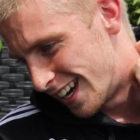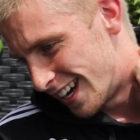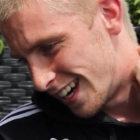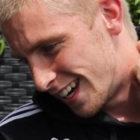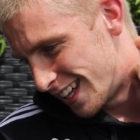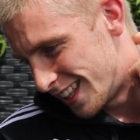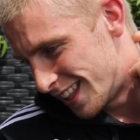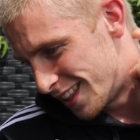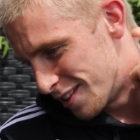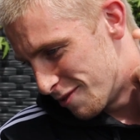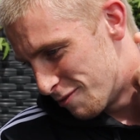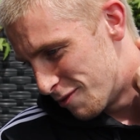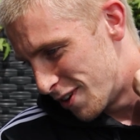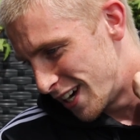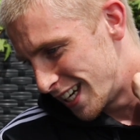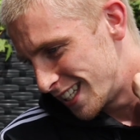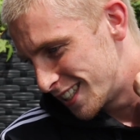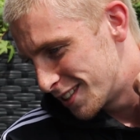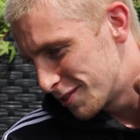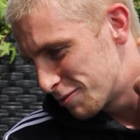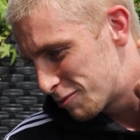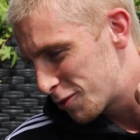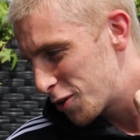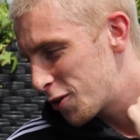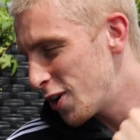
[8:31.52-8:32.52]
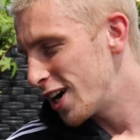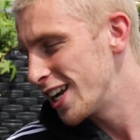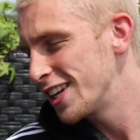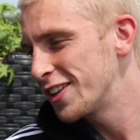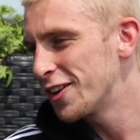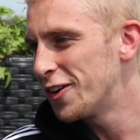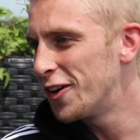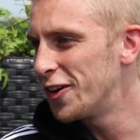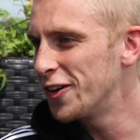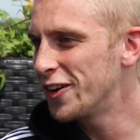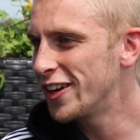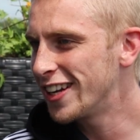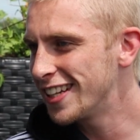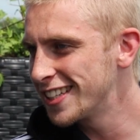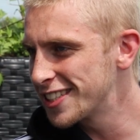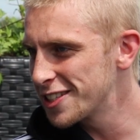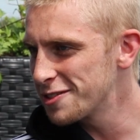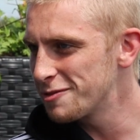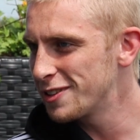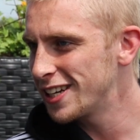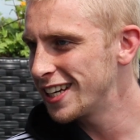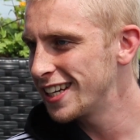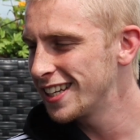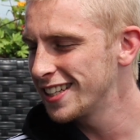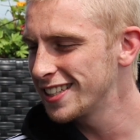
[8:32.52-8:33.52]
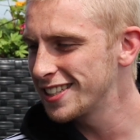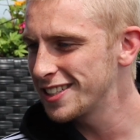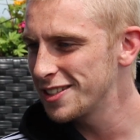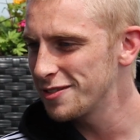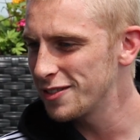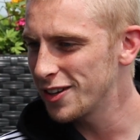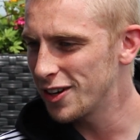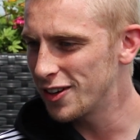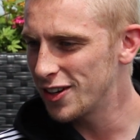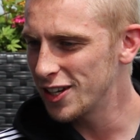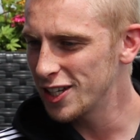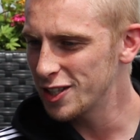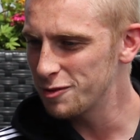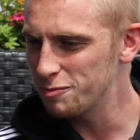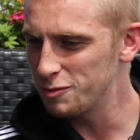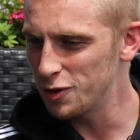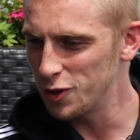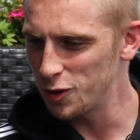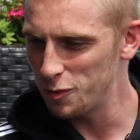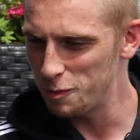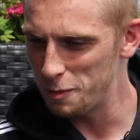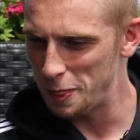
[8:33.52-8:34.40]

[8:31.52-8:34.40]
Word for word: in is quite daunting to be to be honest. But